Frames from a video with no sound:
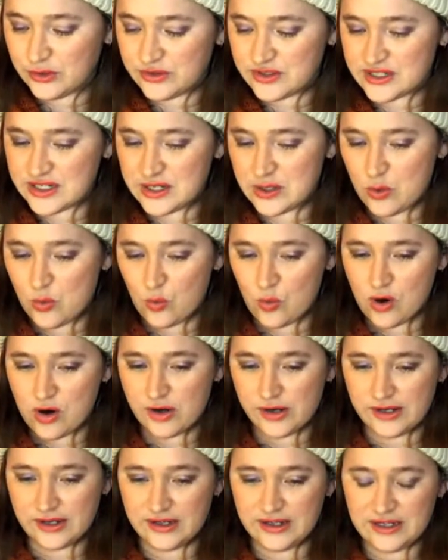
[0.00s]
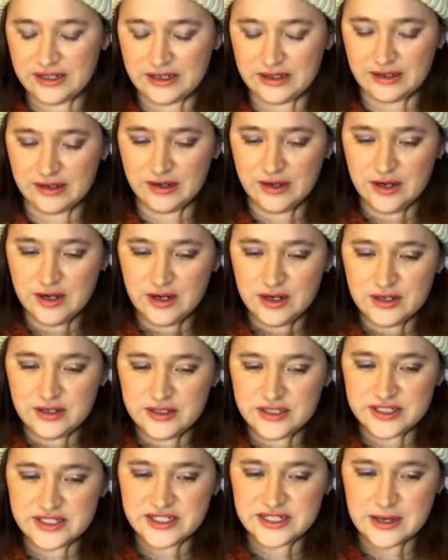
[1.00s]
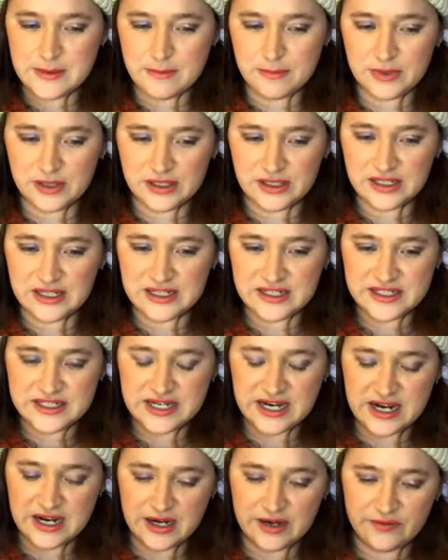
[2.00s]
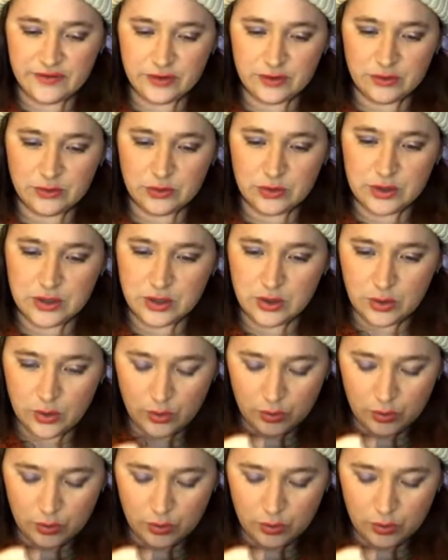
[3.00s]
losing 1 in December? Let's have a look.